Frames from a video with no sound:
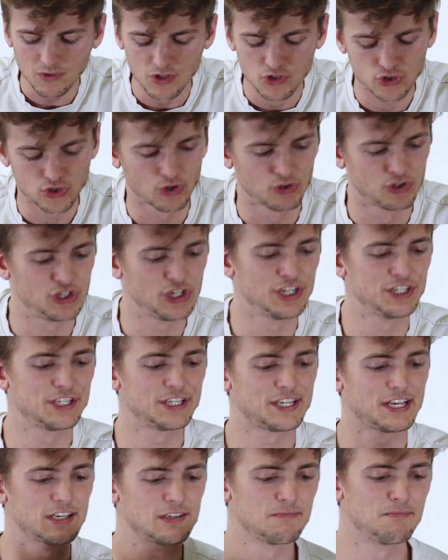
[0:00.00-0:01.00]
So
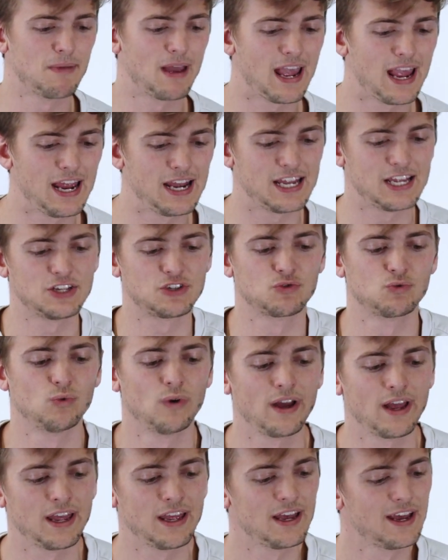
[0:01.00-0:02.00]
Jesus has made his
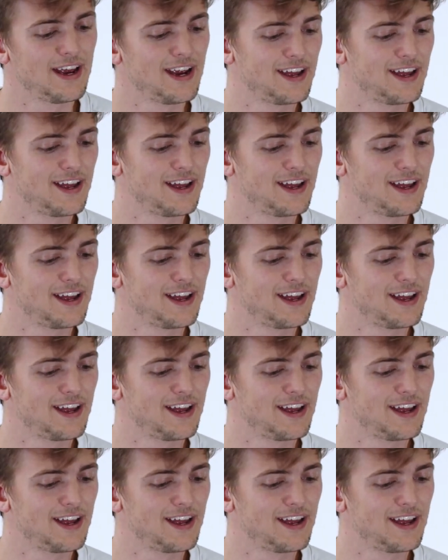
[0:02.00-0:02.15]
way.